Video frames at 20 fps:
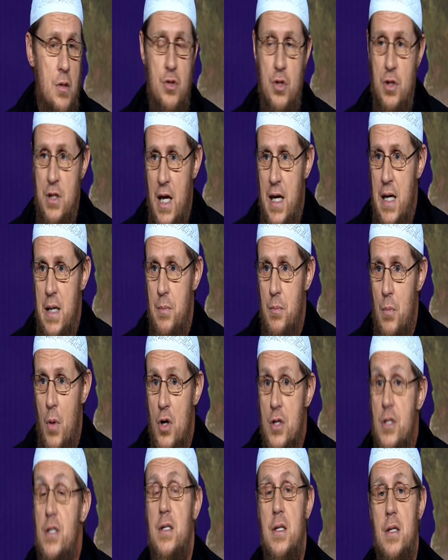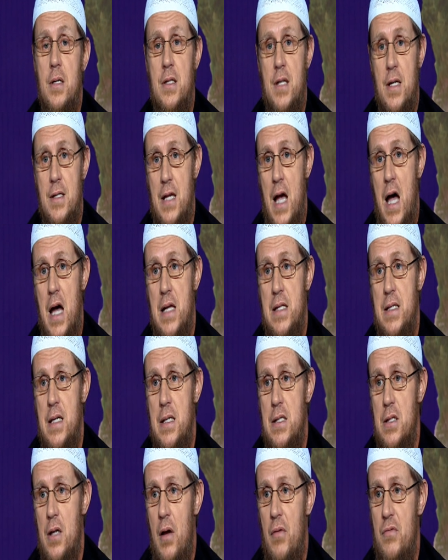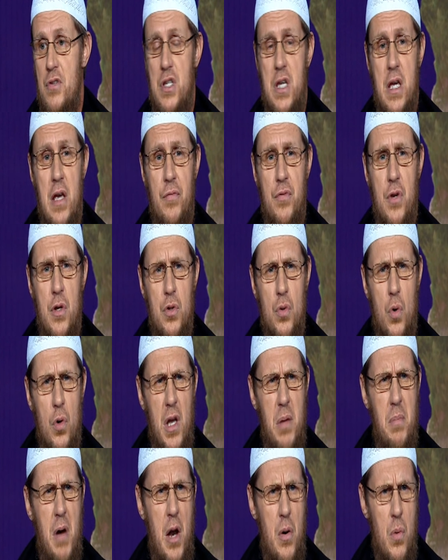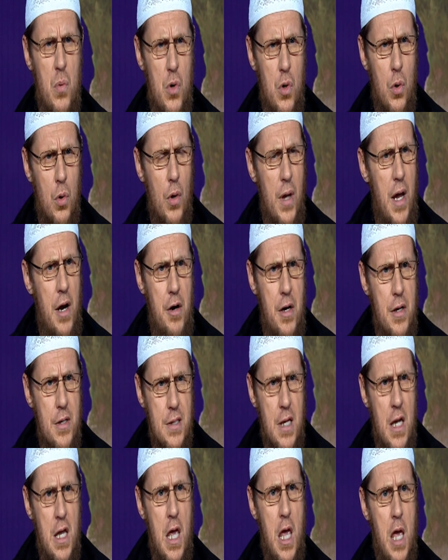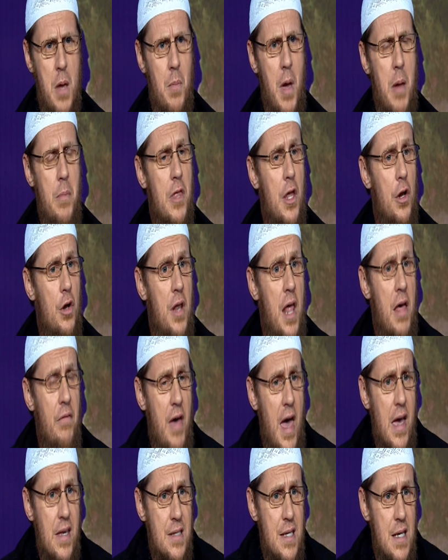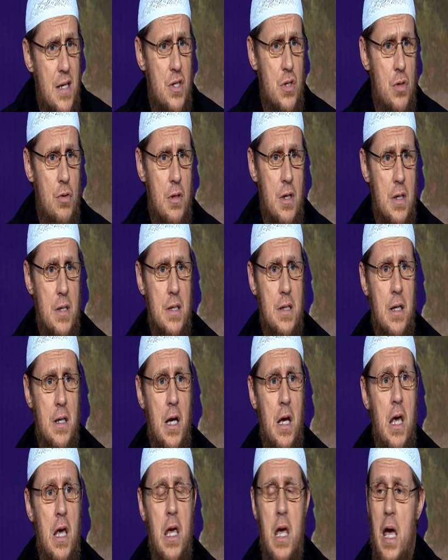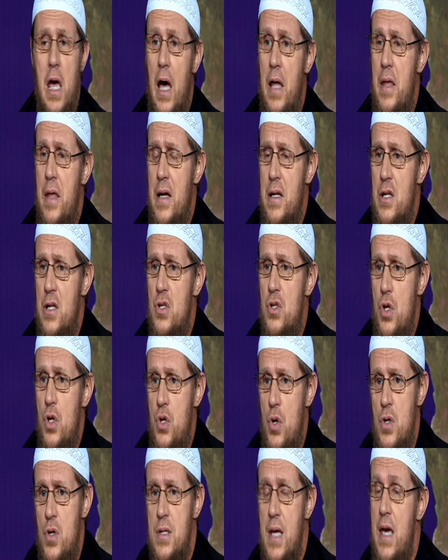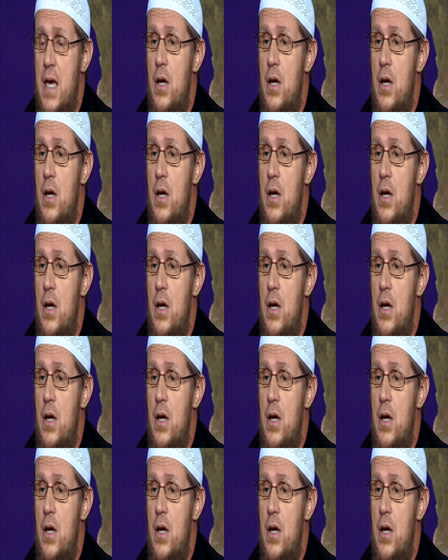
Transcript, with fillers: today most societies obviously if you're talking about rural areas maybe they don't have access to this and that is to use a